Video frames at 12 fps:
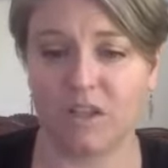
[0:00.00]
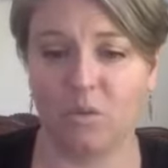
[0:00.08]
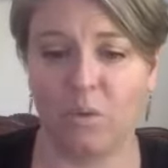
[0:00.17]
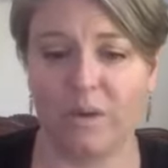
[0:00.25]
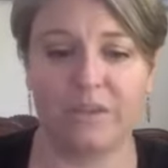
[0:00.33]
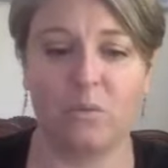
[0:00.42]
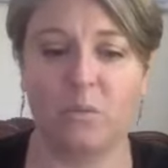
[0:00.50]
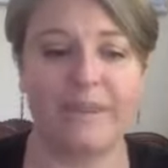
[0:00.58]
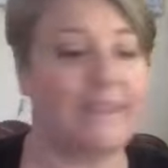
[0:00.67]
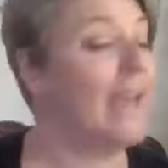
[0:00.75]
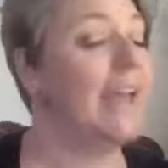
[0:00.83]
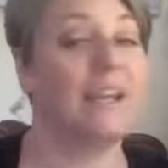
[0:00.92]
with
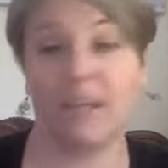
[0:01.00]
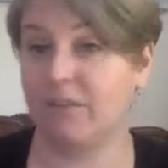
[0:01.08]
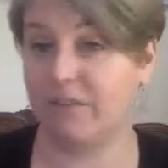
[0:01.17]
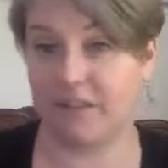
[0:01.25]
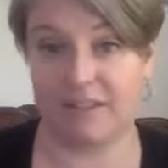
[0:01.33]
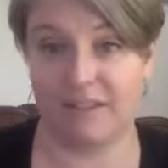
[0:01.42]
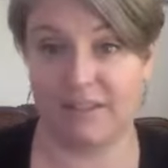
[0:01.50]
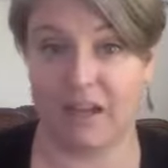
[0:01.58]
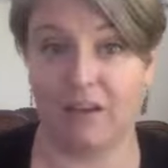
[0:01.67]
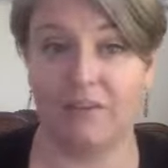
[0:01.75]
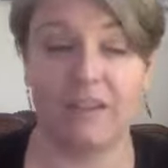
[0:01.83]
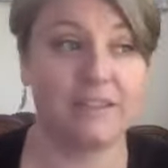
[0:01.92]
any of this
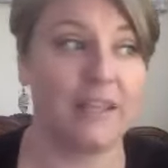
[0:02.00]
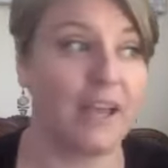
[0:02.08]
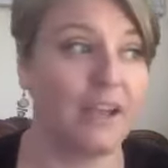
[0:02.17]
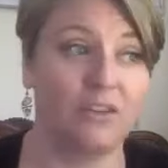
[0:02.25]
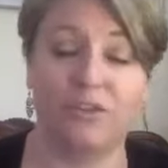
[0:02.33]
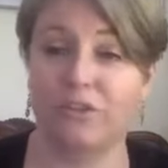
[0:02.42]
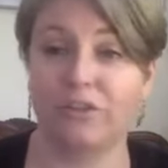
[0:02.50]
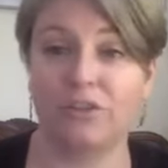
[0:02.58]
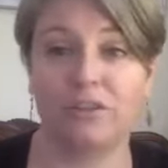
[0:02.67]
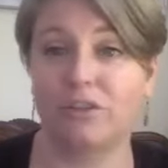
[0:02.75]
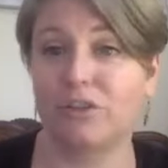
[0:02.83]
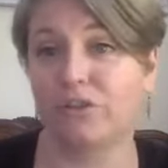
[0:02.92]
stuff is that you're
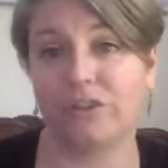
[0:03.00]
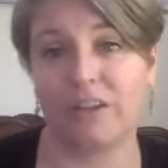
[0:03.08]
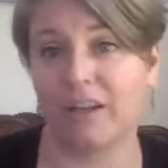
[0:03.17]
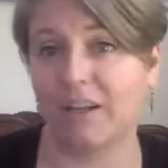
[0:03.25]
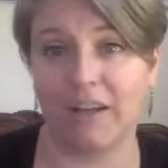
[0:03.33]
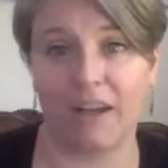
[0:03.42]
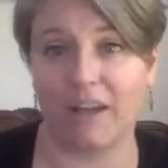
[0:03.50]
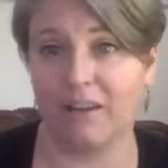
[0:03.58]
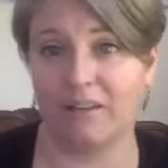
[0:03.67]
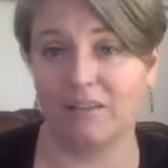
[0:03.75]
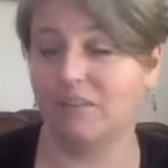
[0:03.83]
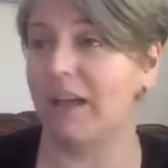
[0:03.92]
gonna kind
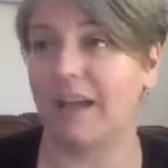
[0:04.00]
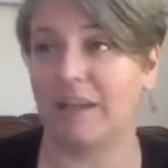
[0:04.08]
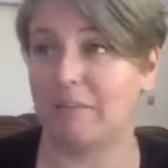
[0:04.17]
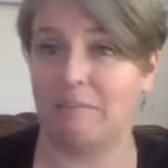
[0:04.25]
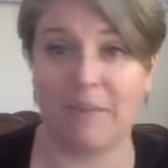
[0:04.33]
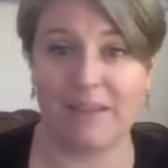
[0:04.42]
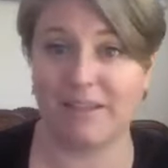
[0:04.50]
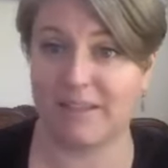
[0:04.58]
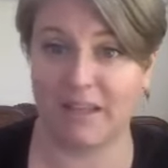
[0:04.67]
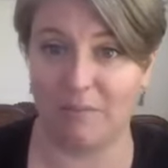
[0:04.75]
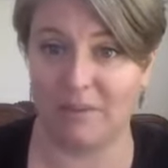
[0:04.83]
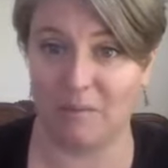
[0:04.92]
of like mess it
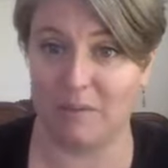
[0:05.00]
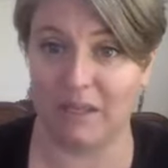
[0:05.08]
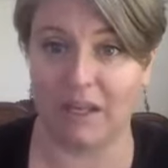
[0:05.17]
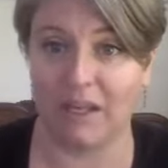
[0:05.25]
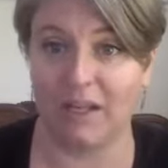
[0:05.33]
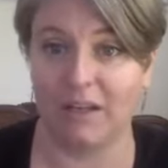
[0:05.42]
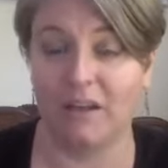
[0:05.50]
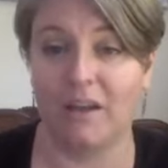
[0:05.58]
up in the beginning,